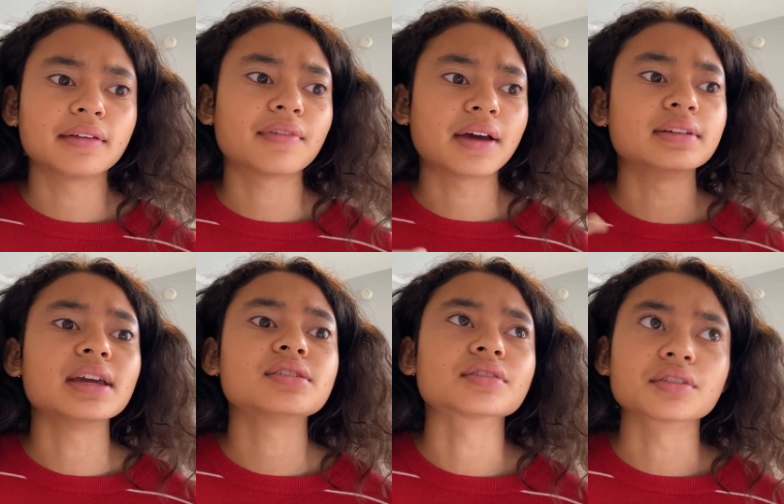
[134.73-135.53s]

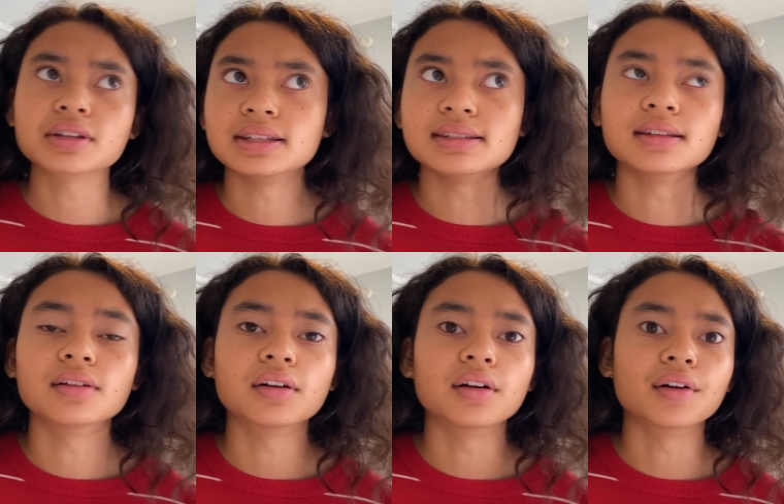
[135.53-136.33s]
foundation or
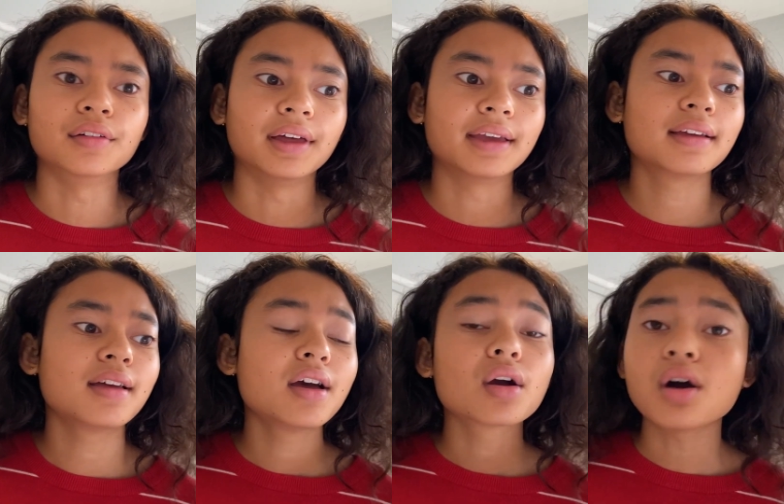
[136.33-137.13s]
concealer or like
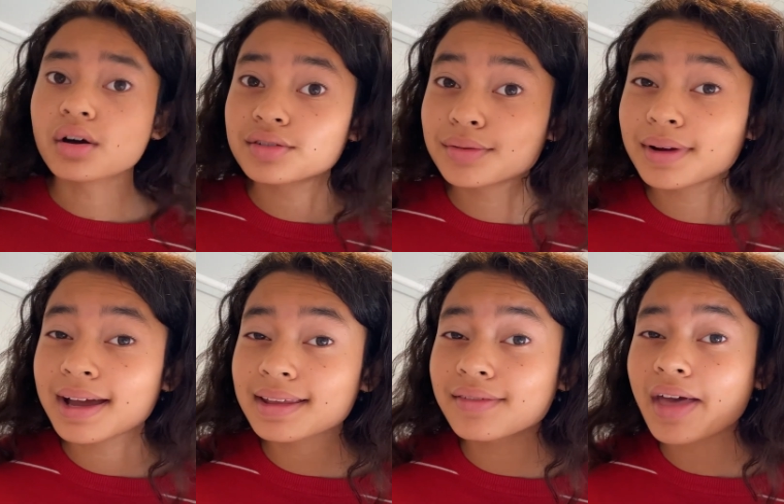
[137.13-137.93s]
contour or
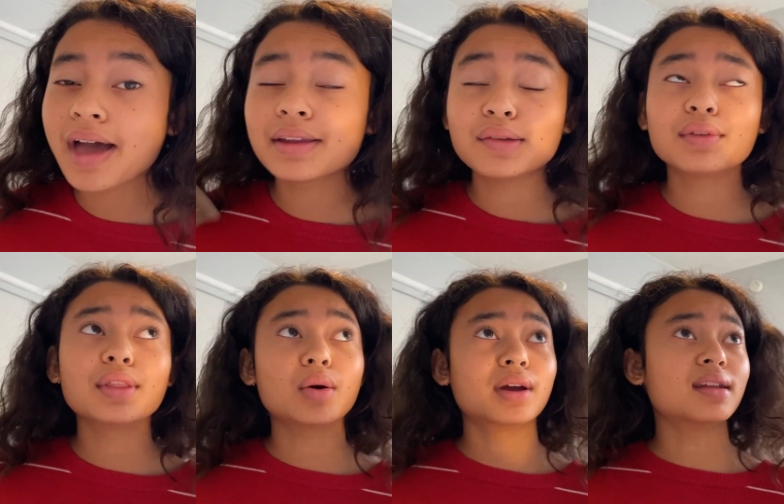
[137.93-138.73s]
any of that, even
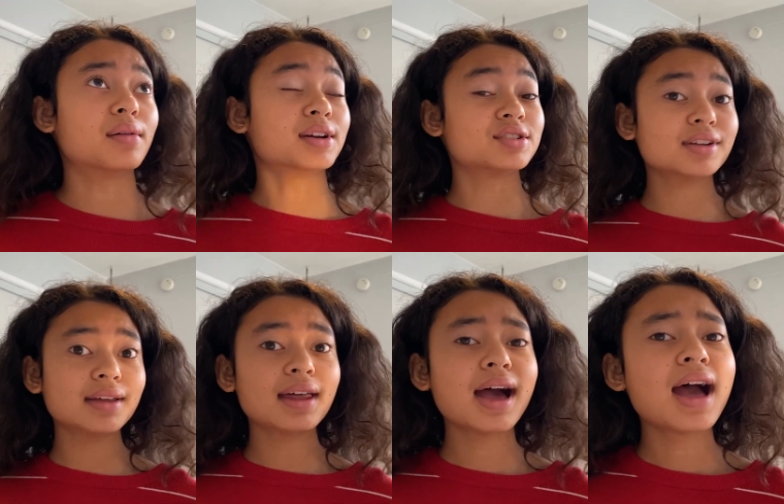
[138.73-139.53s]
though I know I
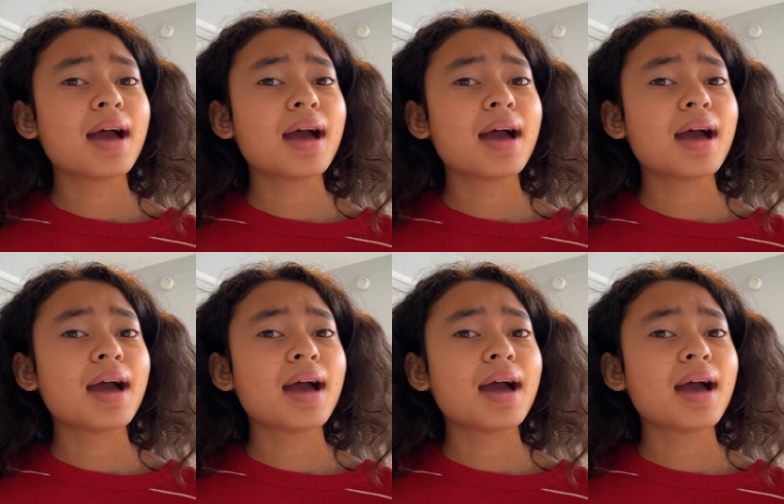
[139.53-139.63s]
should.